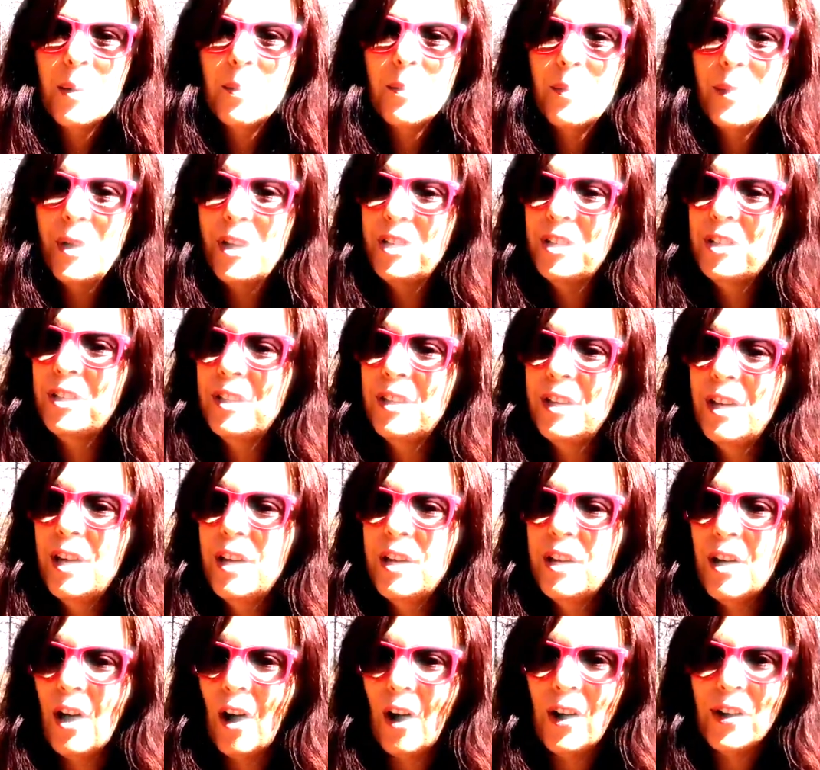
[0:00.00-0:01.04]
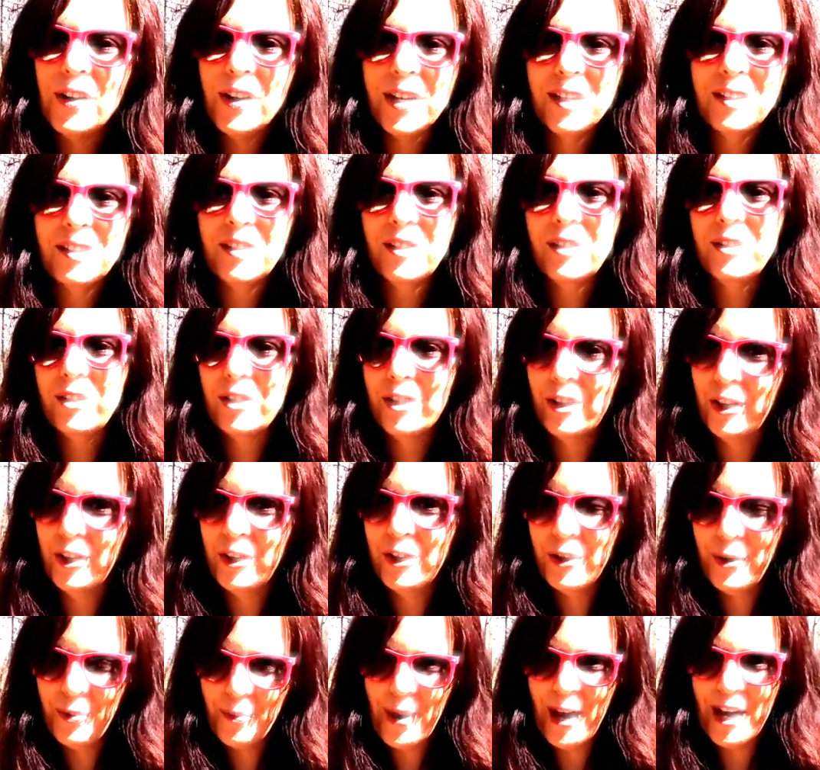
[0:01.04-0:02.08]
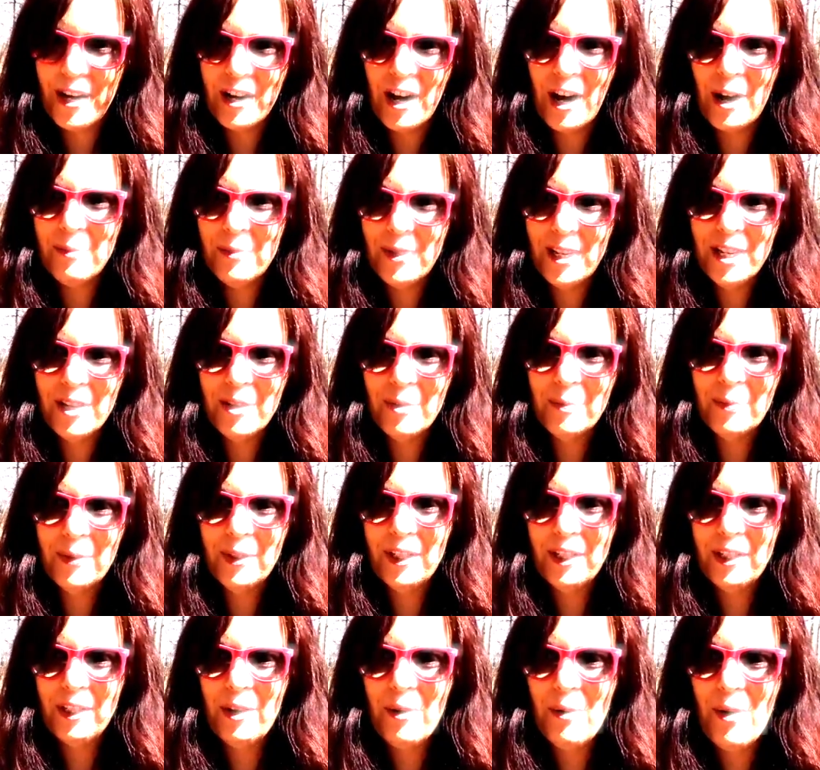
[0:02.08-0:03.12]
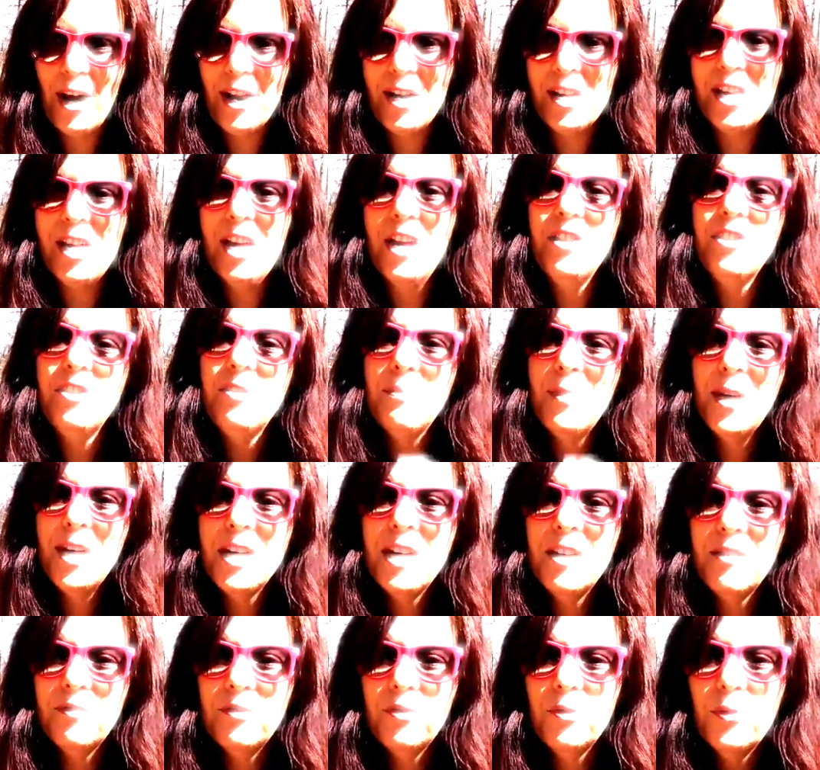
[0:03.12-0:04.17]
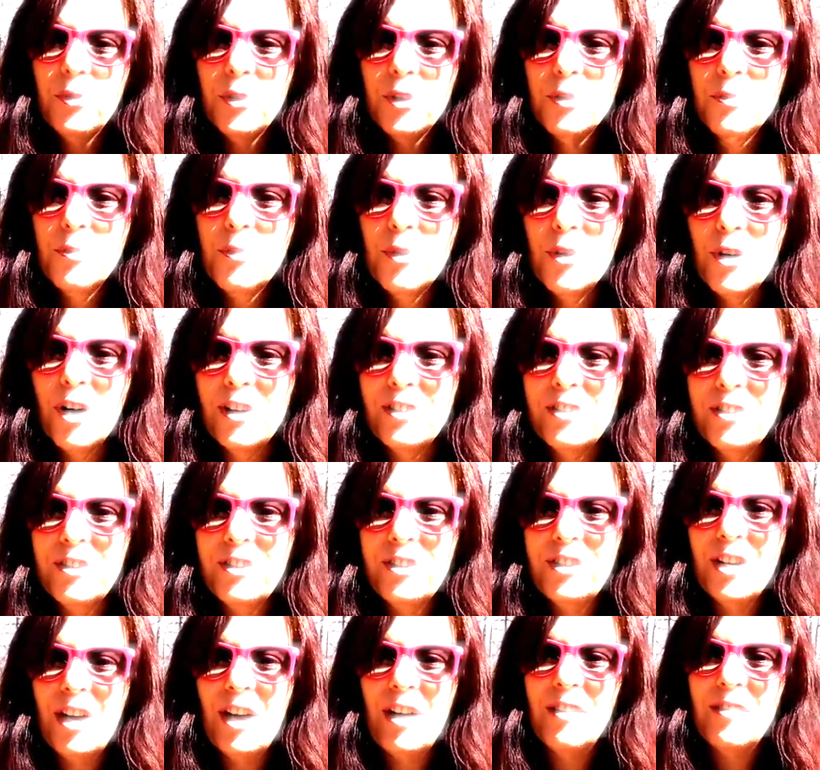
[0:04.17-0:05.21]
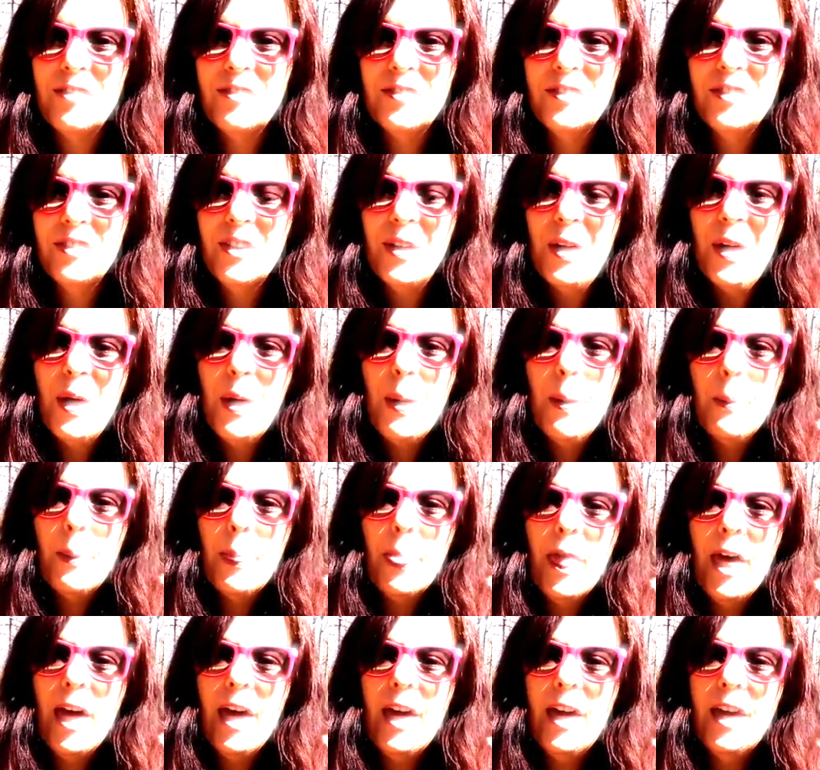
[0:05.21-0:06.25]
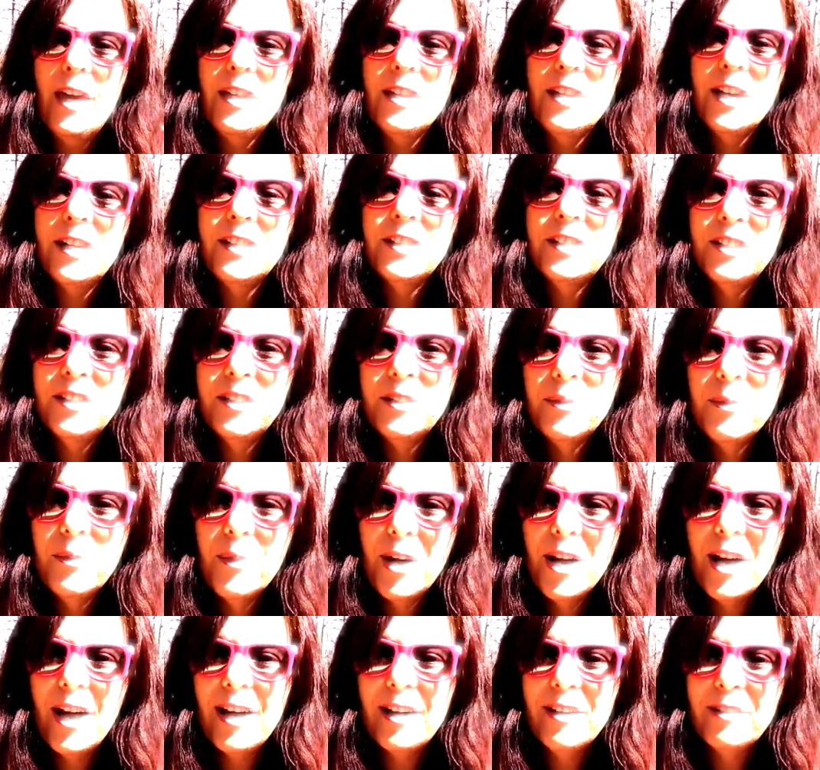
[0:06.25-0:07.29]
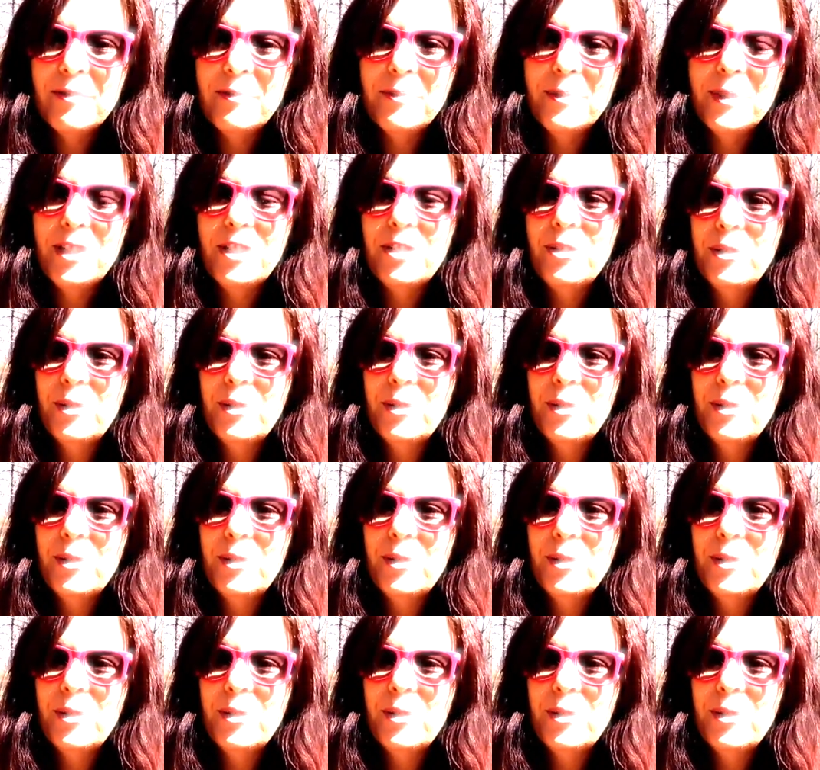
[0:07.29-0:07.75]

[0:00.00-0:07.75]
but in all essence, you may not be completely ready, and you may have to work more on yourself. And that's what I've been